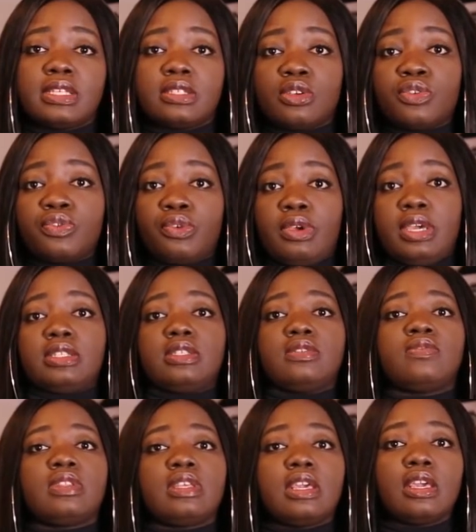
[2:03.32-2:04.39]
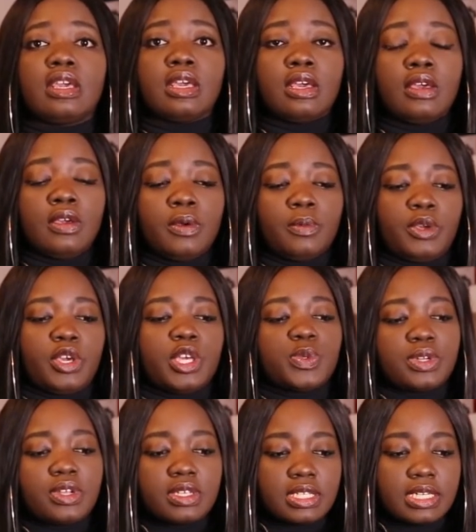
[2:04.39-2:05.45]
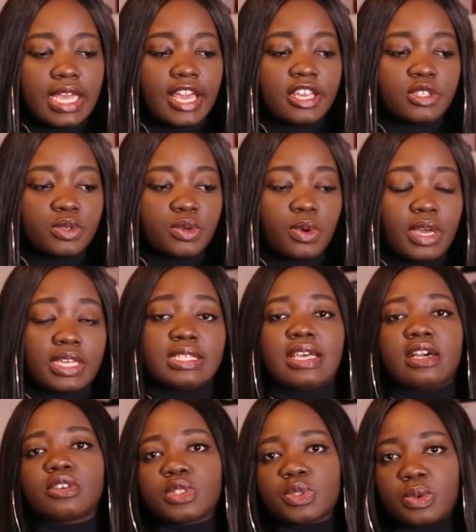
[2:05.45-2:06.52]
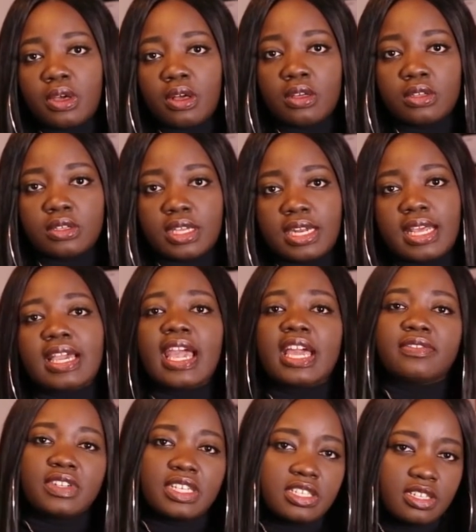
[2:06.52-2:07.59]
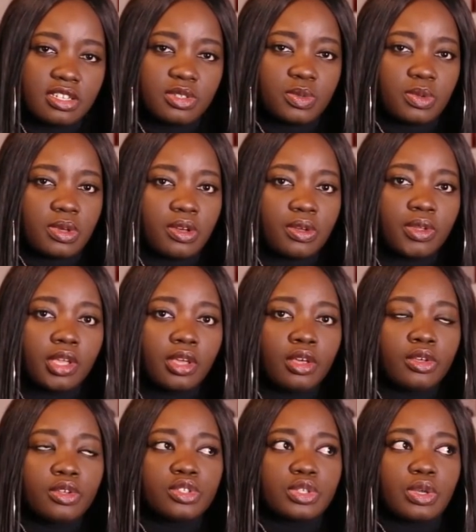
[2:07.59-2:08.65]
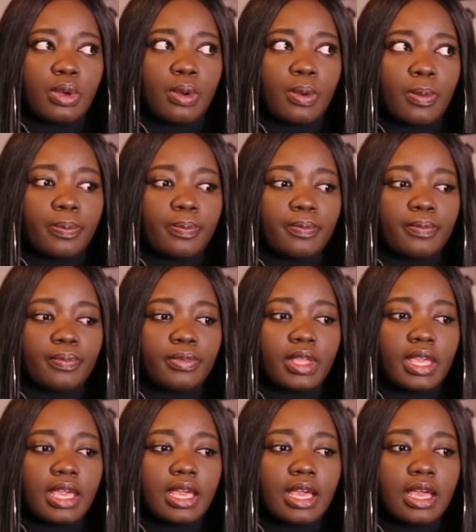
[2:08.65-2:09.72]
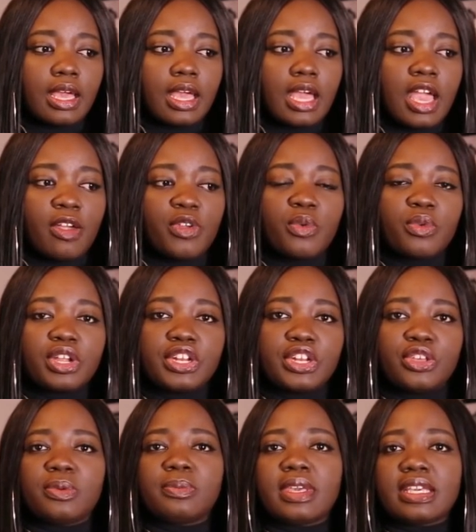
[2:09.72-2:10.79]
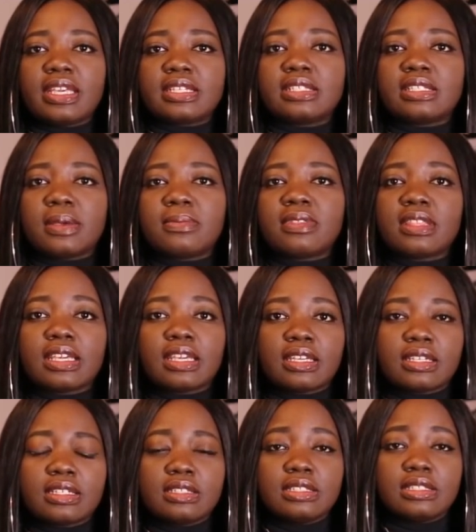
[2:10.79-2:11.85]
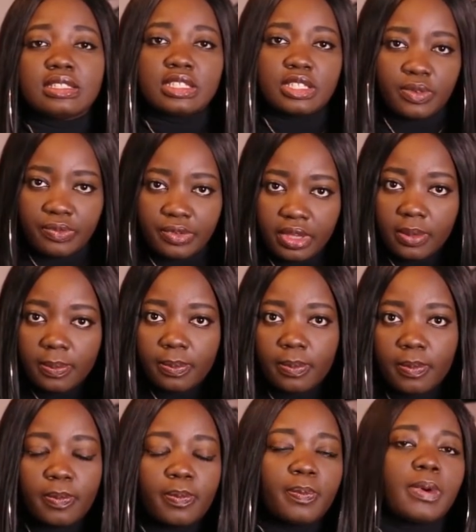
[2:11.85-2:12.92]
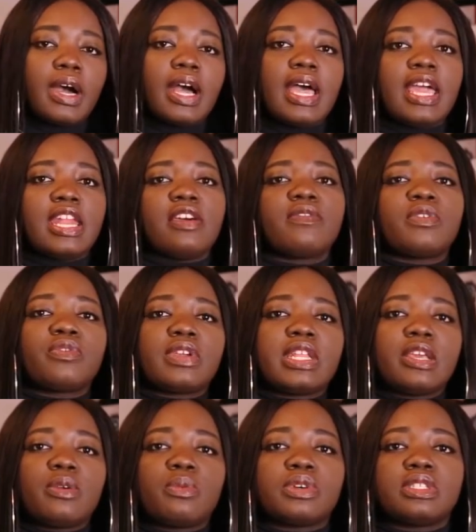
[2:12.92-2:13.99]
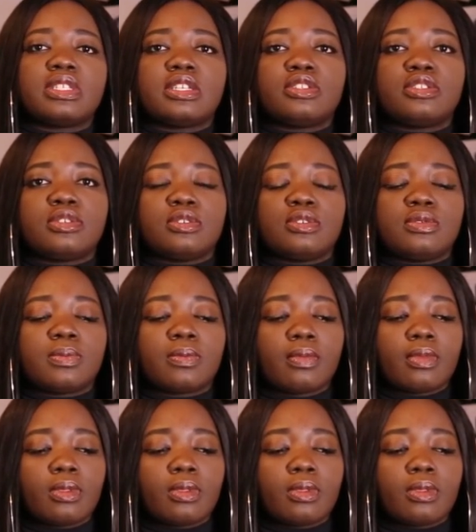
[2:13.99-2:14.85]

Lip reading: myself creatively, because when I was in high school, I sang as well, and I kind of DJed as well. So everyone knew me as something different, but I never really wanted to